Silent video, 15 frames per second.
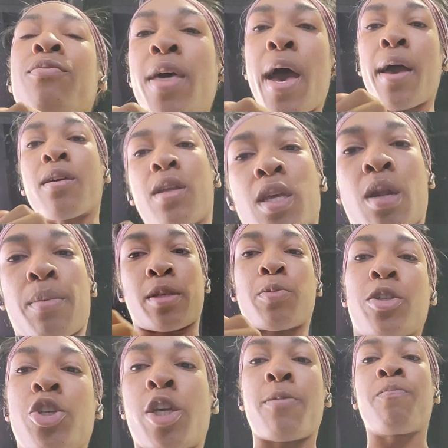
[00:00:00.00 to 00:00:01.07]
I'm gonna get on my
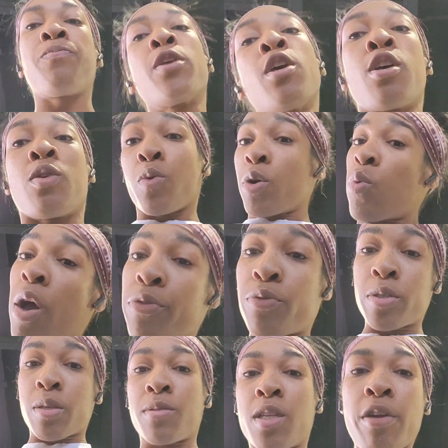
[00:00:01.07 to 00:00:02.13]
spreadsheet. We're gonna walk through
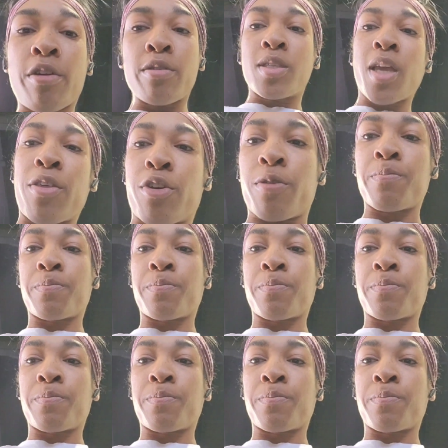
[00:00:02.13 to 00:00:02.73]
some scenarios together.